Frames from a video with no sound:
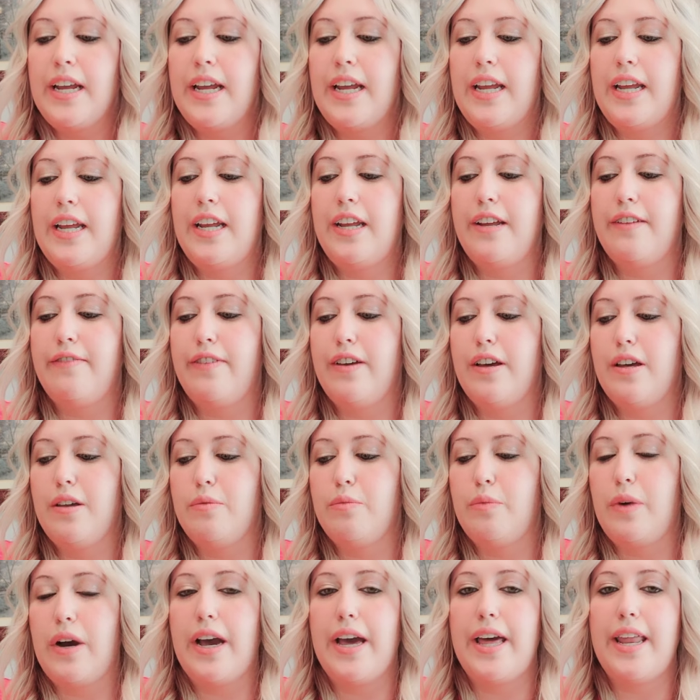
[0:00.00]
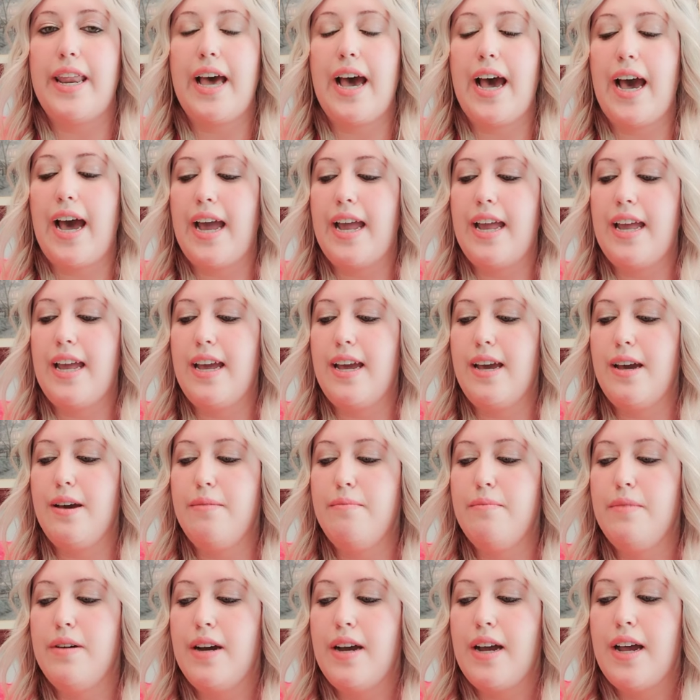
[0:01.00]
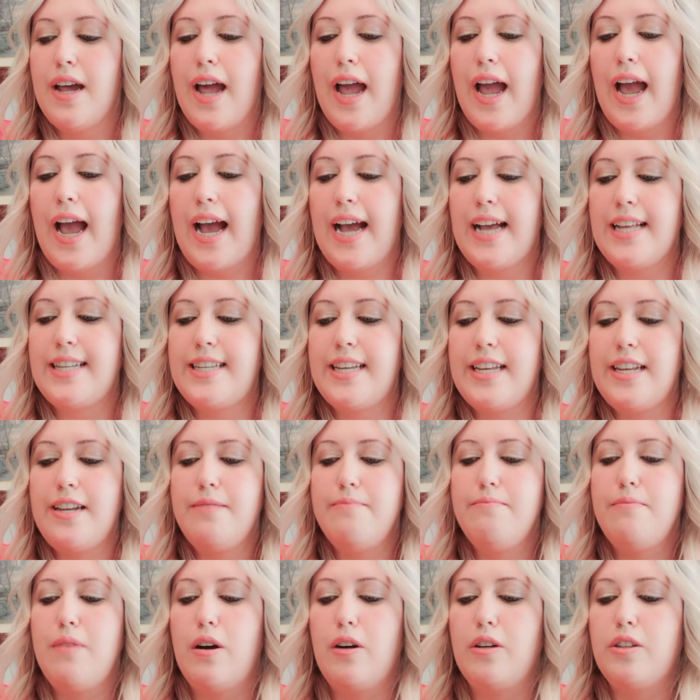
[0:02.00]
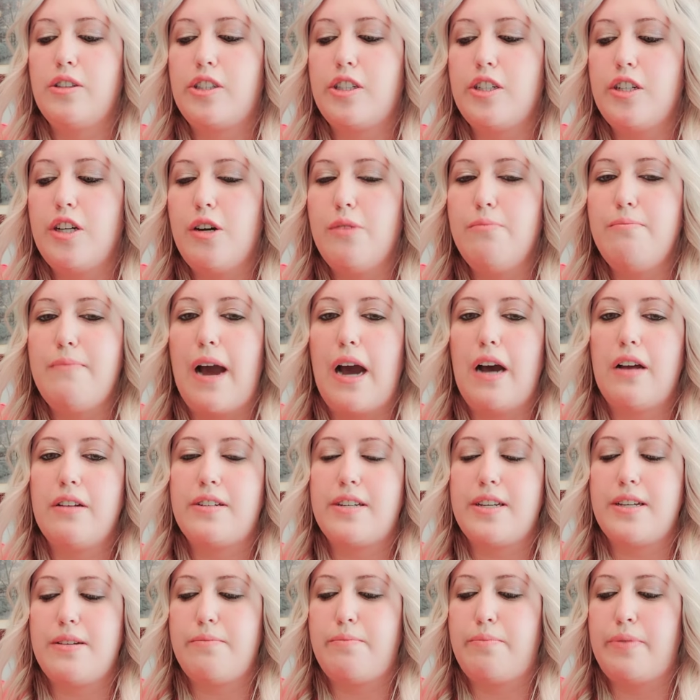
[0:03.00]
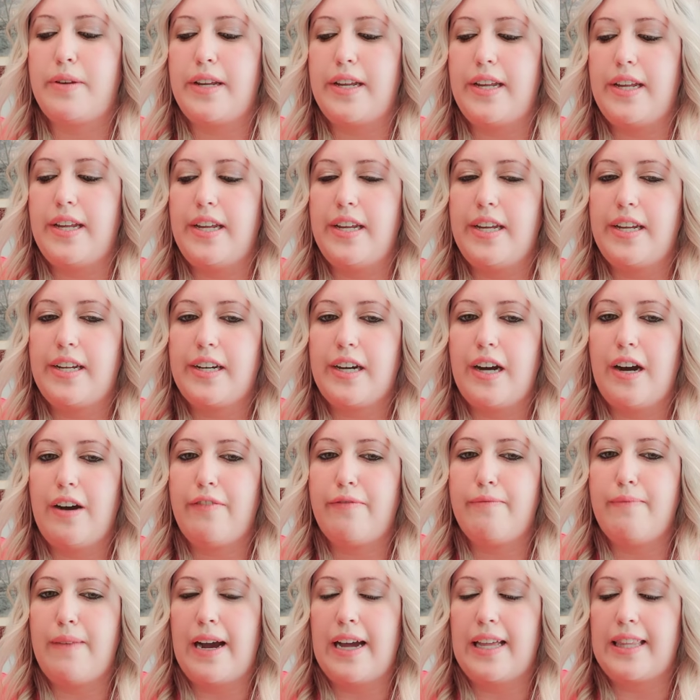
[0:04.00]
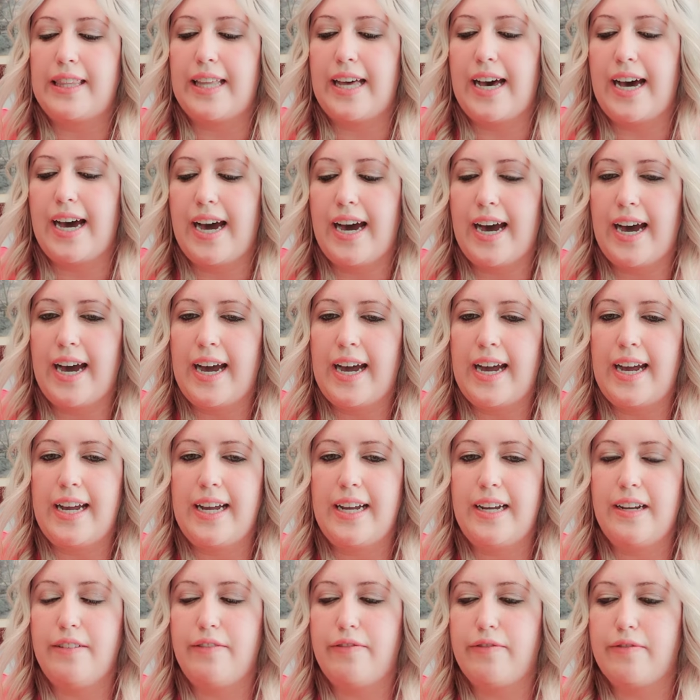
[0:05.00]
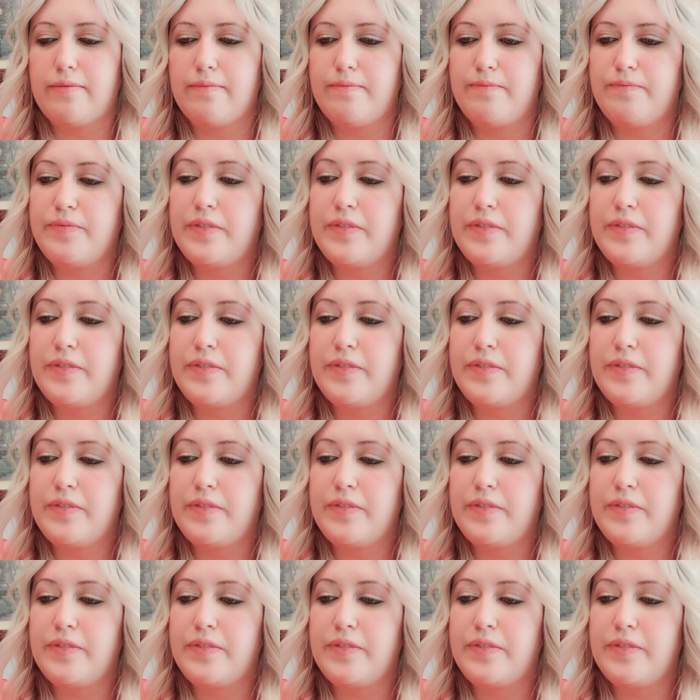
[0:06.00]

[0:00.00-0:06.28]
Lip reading: Even when I am at an emotional mountain peak of my life.